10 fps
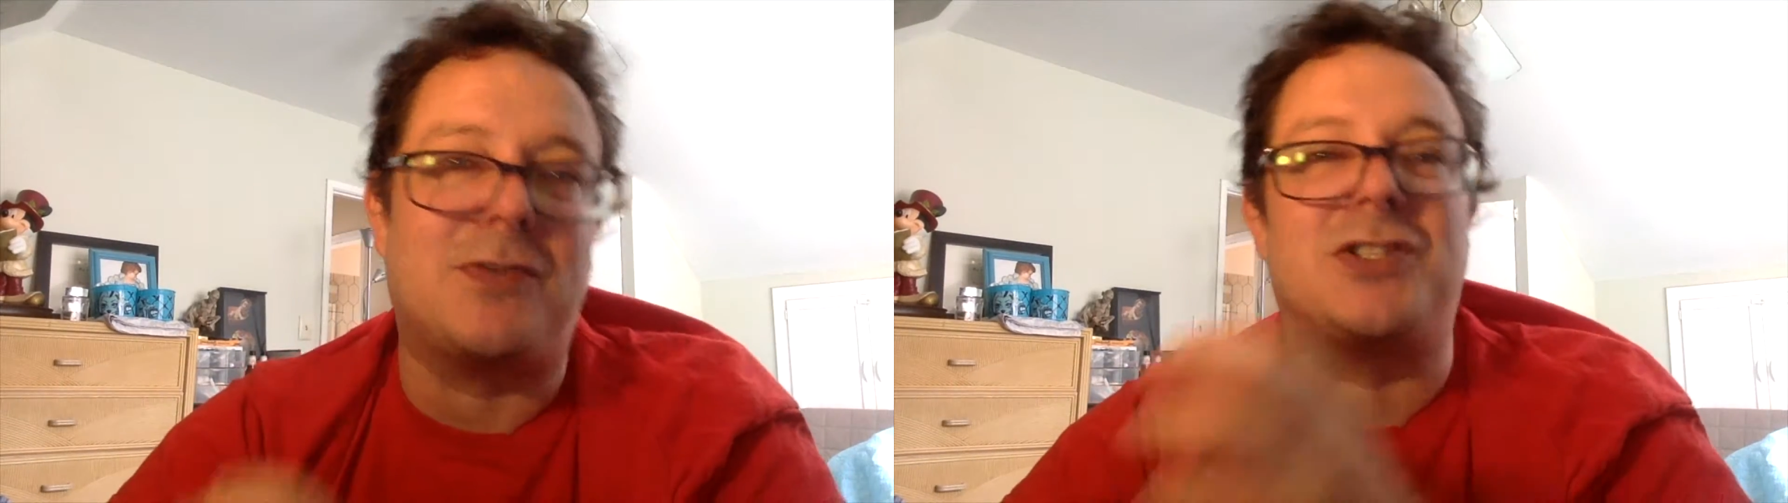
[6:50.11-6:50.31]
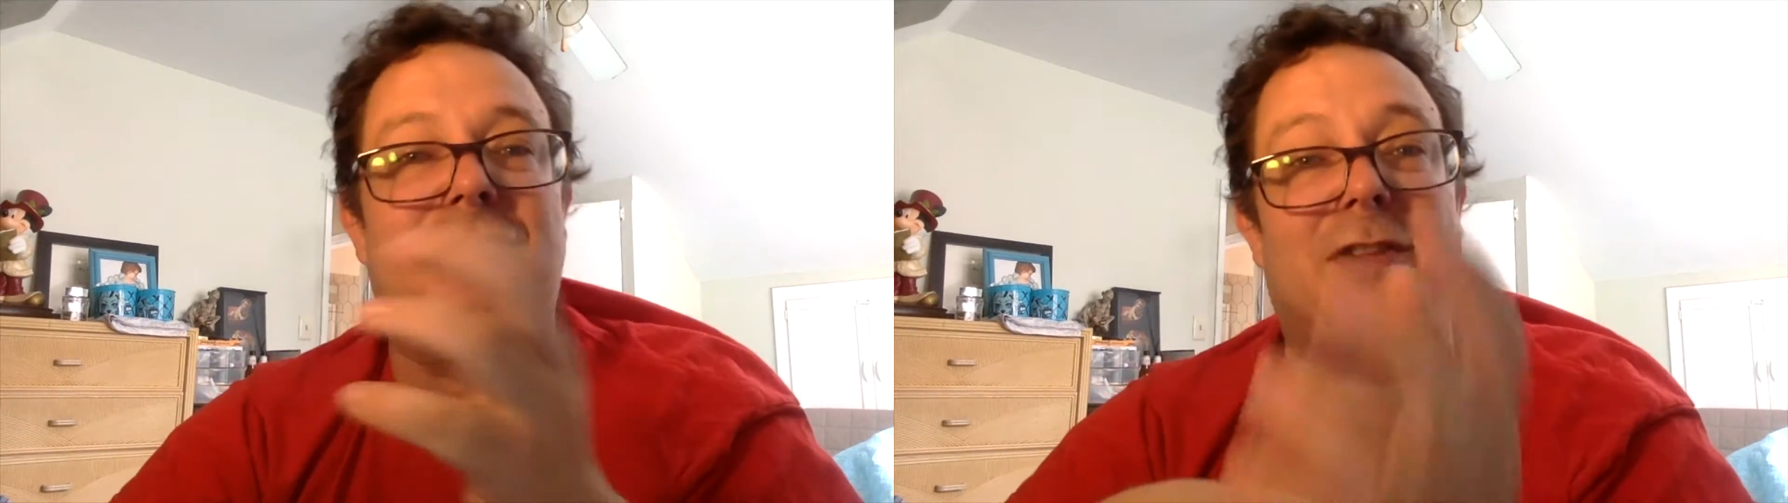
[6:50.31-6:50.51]

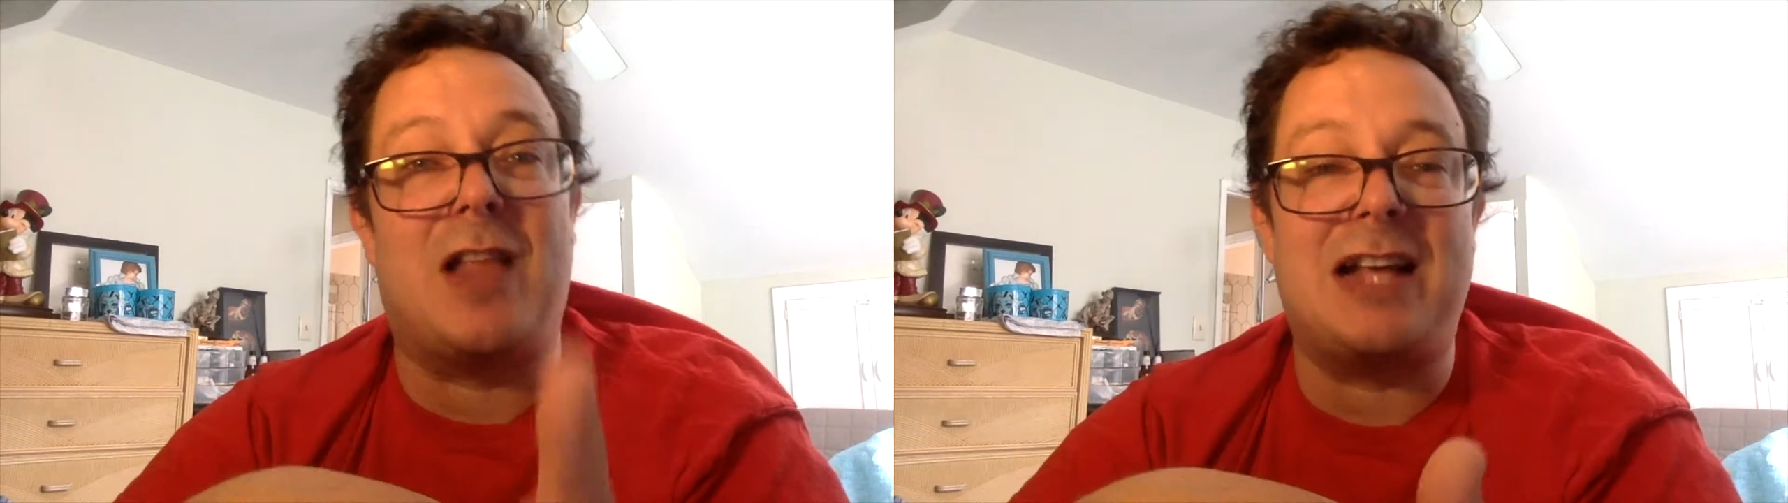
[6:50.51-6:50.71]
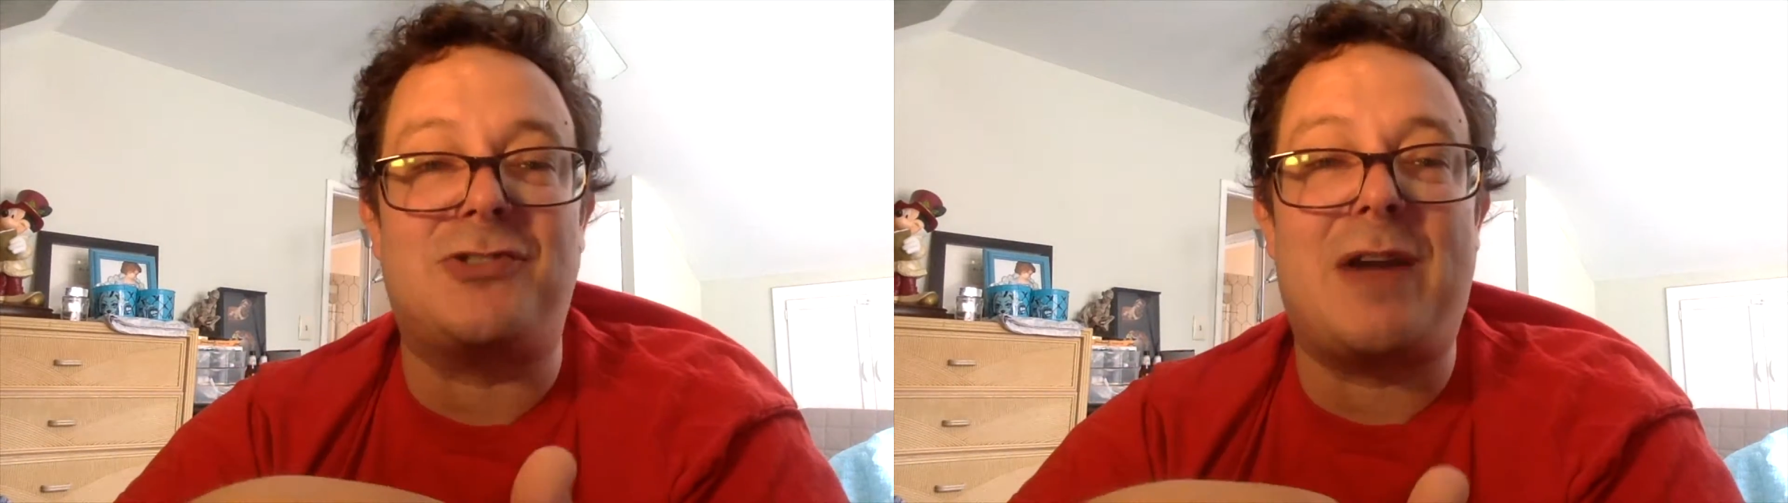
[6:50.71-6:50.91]
versus
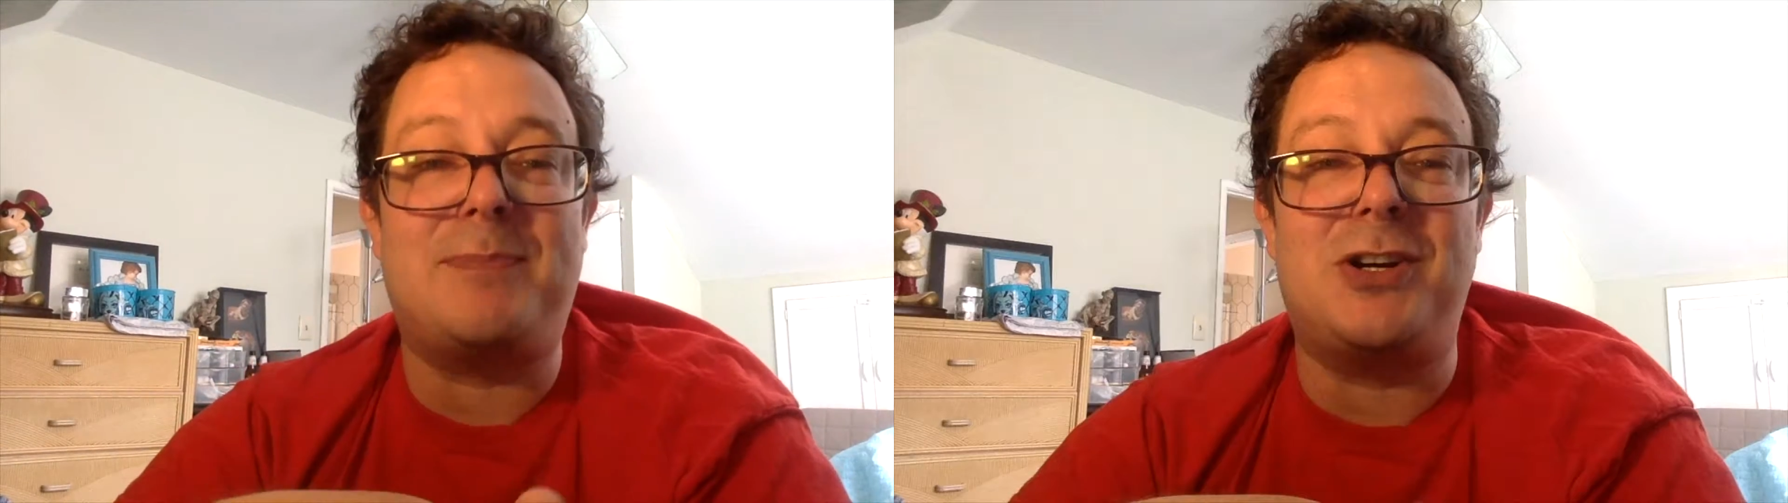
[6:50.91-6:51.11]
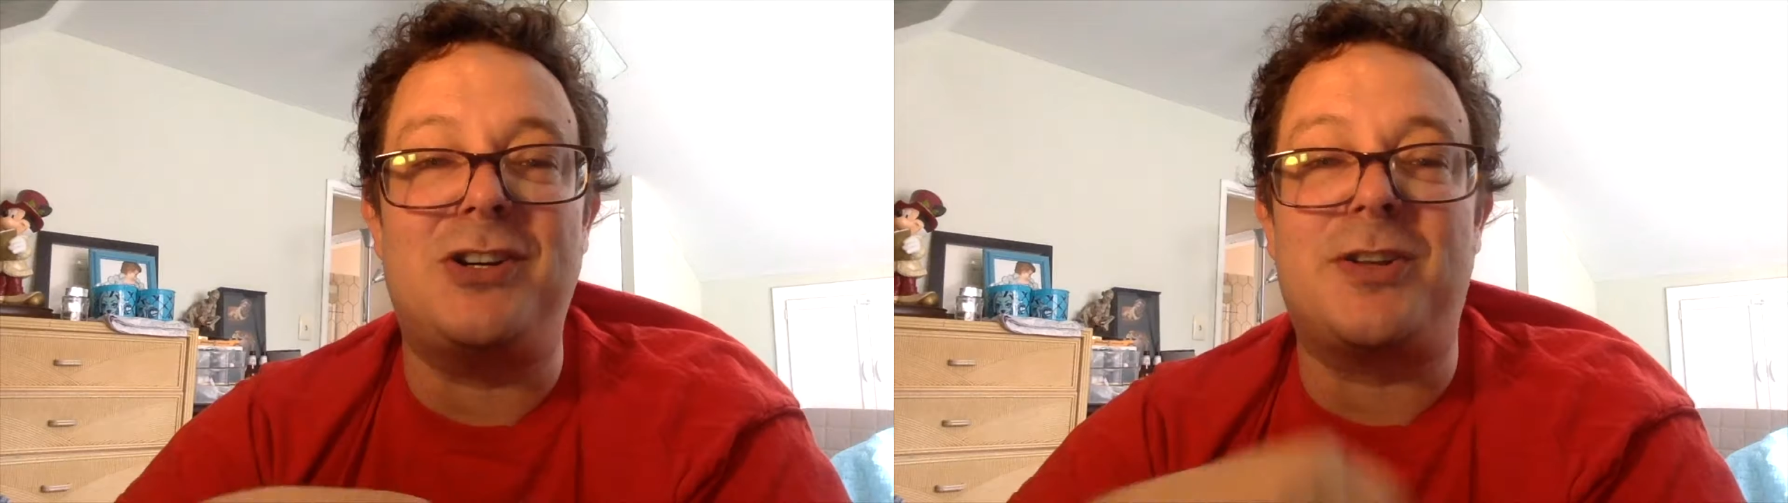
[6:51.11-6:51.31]

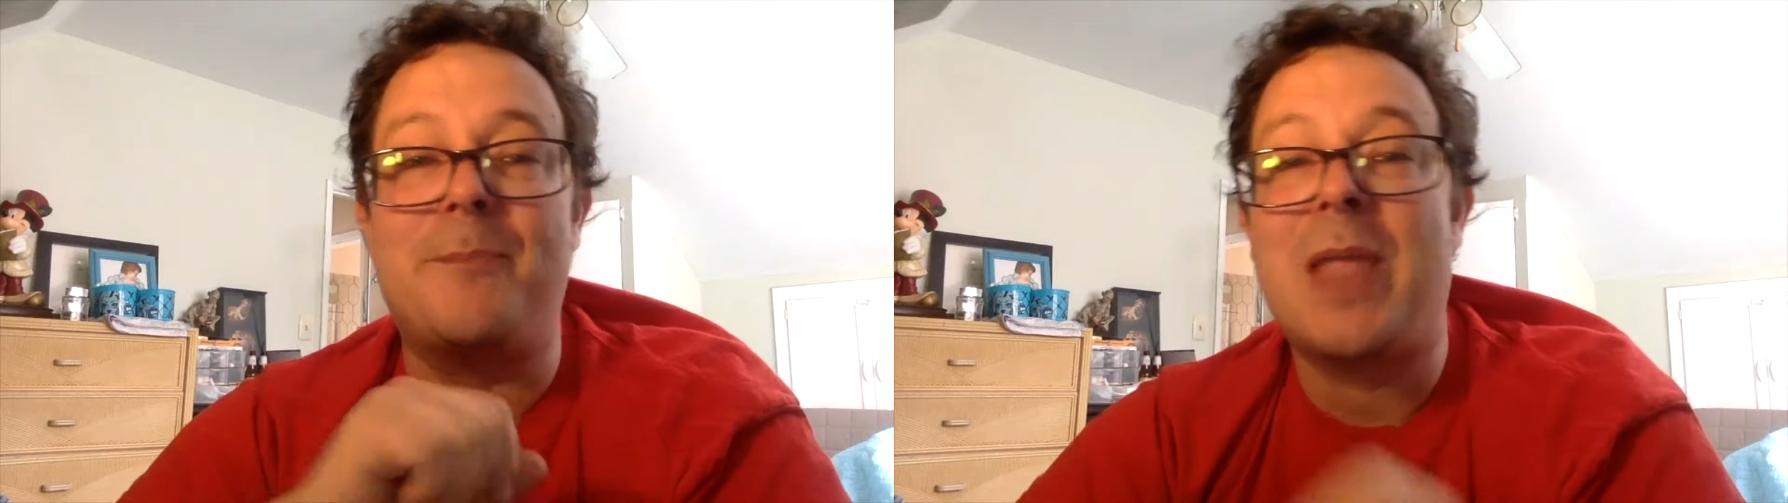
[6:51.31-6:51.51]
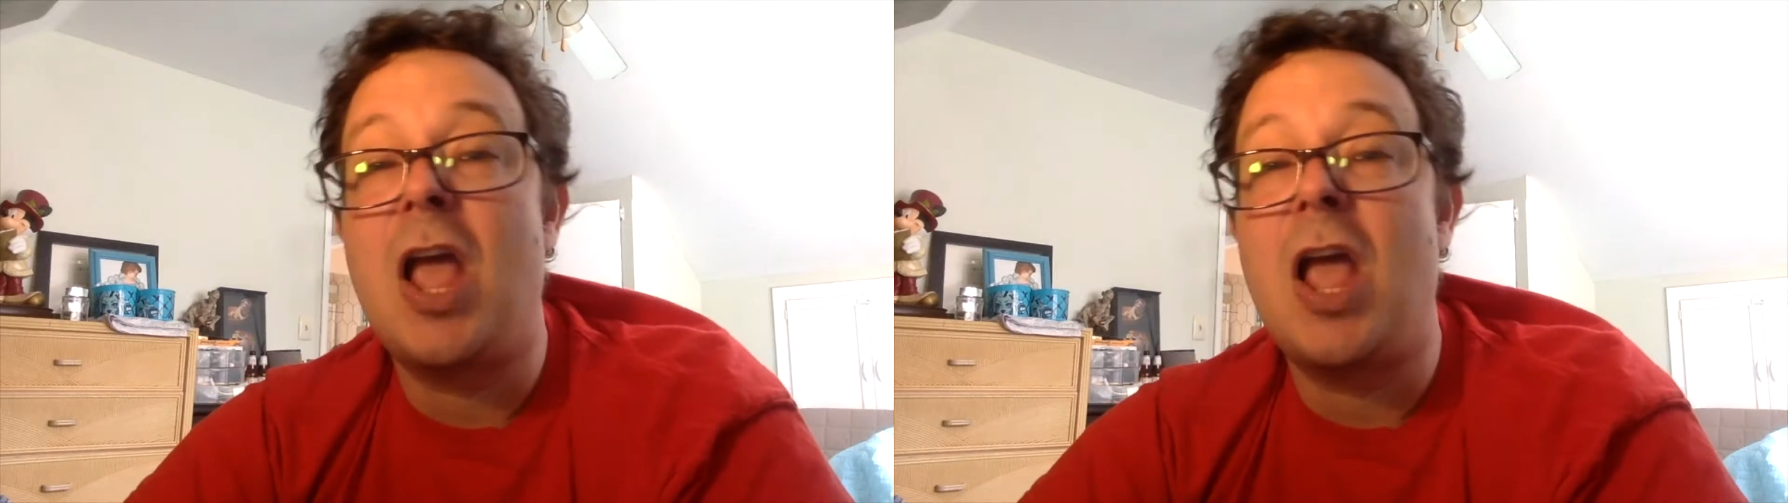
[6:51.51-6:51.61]
velociraptors?